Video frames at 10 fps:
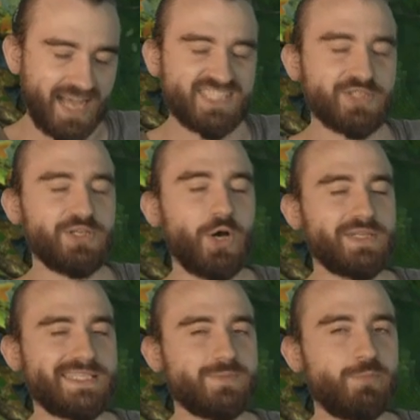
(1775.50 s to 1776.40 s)
I should know
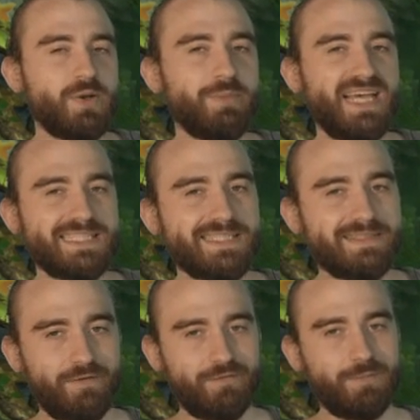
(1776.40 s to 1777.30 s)
this is pretty basic
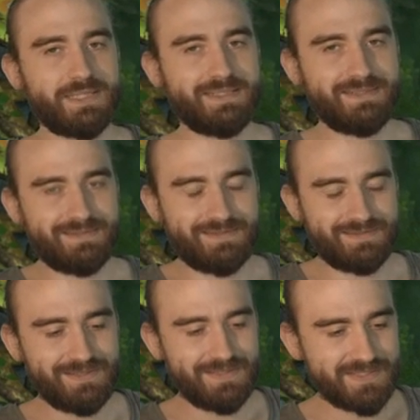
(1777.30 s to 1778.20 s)
stuff, but...
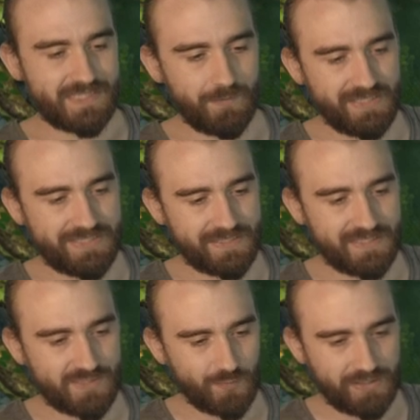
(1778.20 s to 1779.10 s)
Summoning
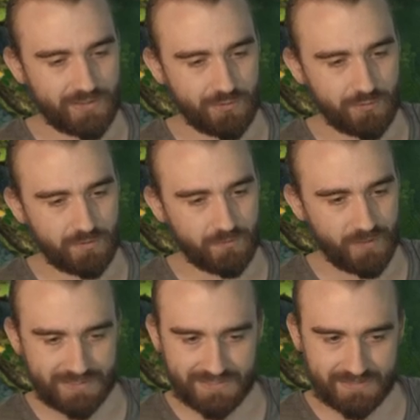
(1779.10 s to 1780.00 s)
sickness when you...
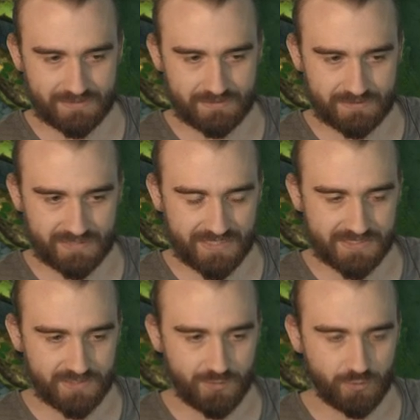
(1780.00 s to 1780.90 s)
when it
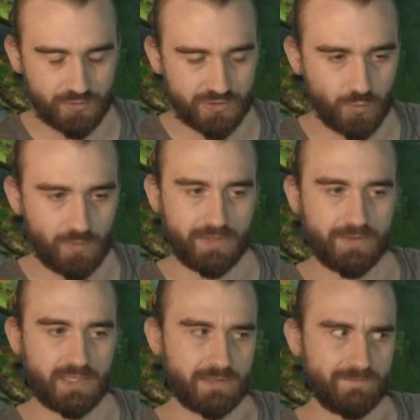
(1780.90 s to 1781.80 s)
gains a new controller, I
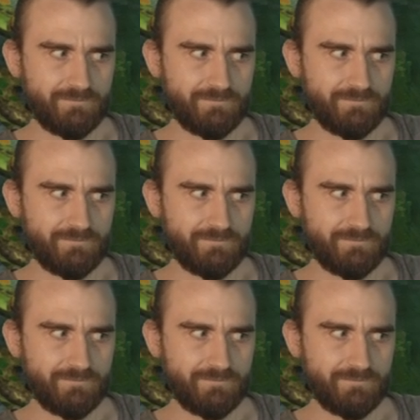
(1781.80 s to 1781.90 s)
think.